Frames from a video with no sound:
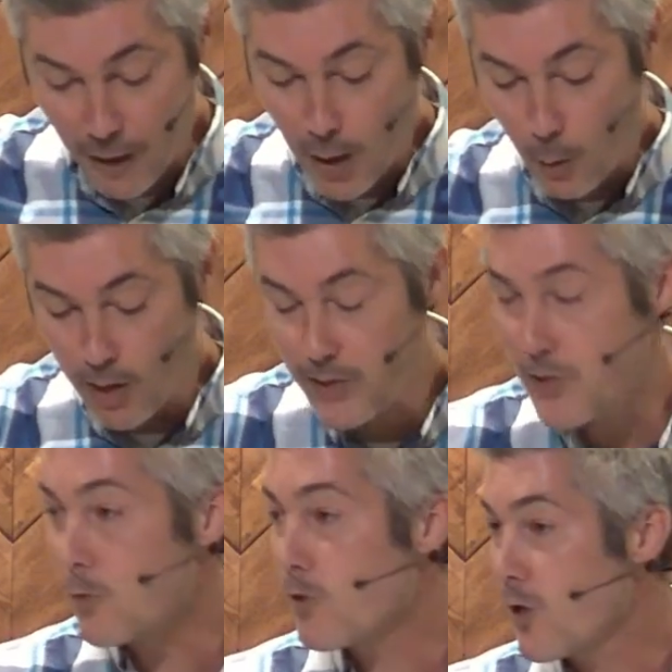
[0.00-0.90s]
What is the
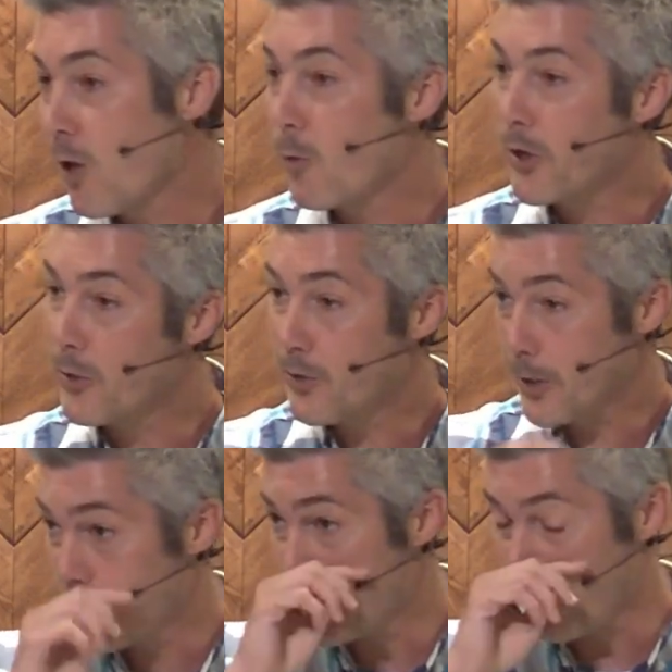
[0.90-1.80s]
result? Well,
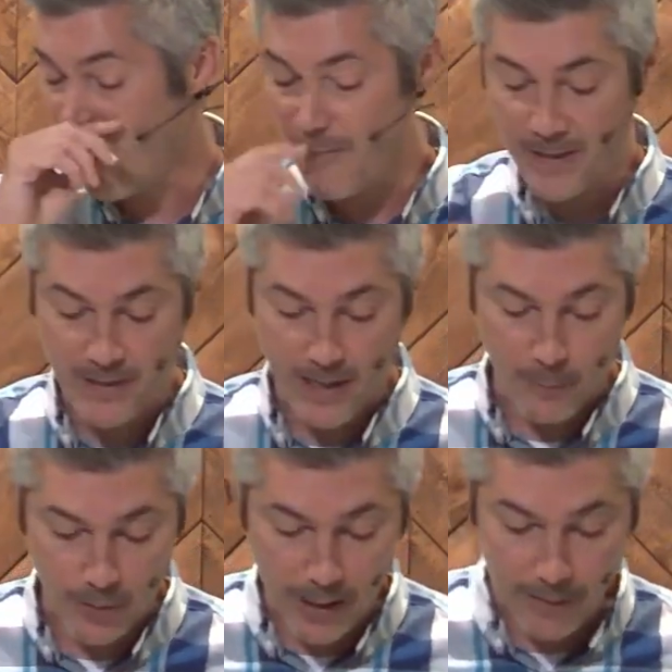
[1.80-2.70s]
here's the promise that
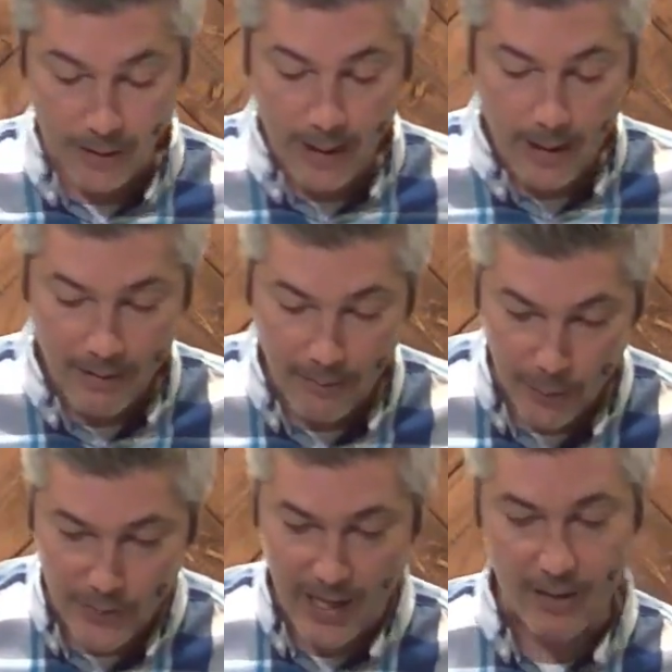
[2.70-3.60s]
we're given.
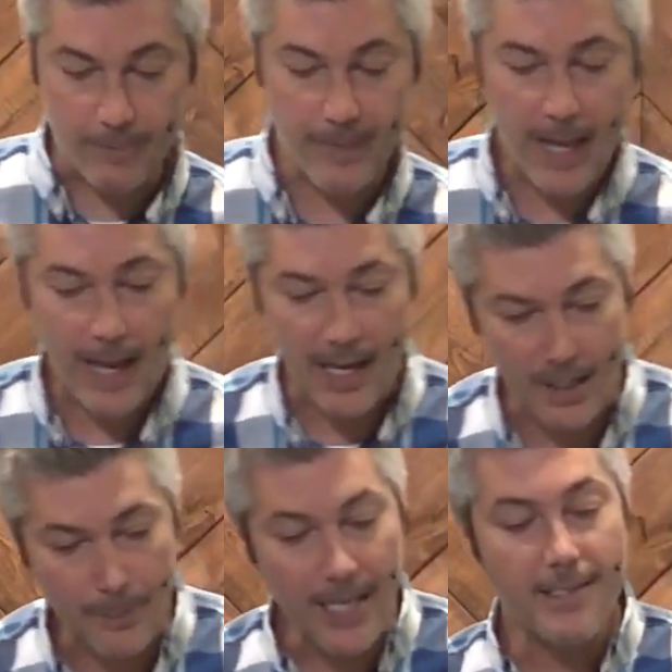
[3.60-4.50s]
Verse 7, and the
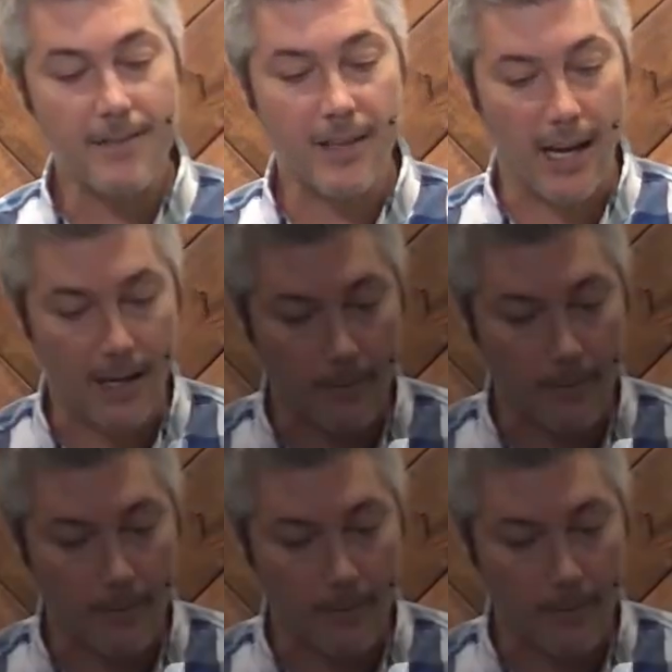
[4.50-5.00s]
peace of God,